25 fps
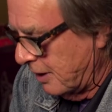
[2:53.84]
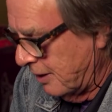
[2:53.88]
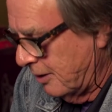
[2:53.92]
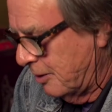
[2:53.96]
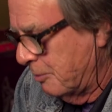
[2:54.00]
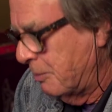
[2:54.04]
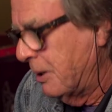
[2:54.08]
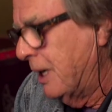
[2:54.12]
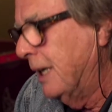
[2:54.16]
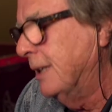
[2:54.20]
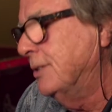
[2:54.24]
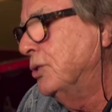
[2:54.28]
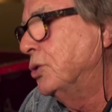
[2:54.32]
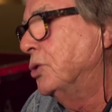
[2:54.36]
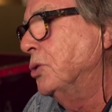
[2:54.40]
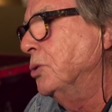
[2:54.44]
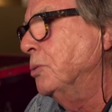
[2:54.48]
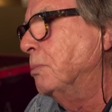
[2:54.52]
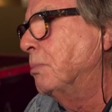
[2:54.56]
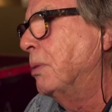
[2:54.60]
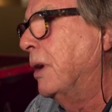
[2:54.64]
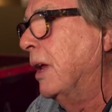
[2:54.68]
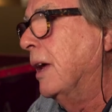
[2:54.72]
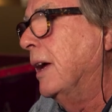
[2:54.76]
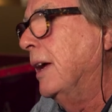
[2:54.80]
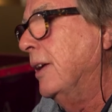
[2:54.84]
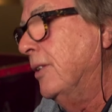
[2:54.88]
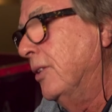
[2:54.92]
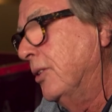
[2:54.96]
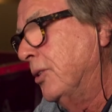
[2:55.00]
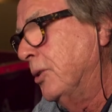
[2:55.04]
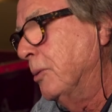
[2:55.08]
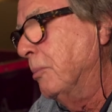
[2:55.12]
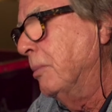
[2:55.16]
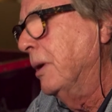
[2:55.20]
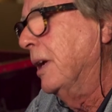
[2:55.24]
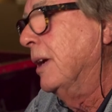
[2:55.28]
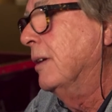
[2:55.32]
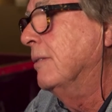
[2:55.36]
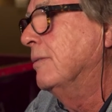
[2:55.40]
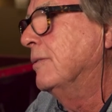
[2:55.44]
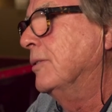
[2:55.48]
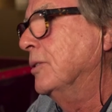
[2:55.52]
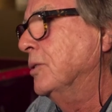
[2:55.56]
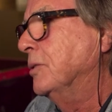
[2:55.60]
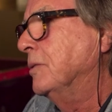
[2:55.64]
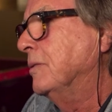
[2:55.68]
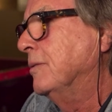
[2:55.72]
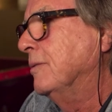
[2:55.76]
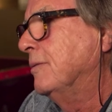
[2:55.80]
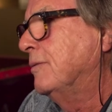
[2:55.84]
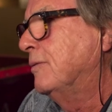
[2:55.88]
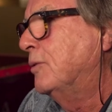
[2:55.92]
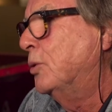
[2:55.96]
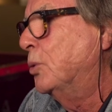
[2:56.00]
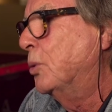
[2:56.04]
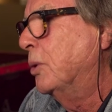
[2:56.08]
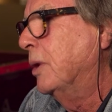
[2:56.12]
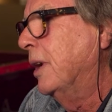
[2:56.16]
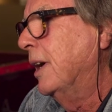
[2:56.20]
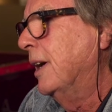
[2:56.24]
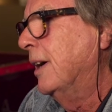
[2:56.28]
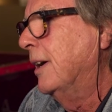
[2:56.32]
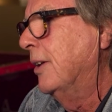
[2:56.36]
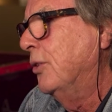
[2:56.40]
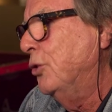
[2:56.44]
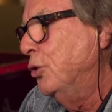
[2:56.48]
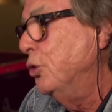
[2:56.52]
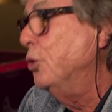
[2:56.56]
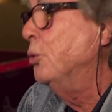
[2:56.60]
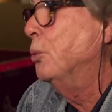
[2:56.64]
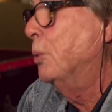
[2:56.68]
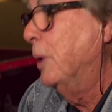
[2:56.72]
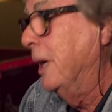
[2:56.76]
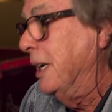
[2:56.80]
of the bands who played at the benefit for our new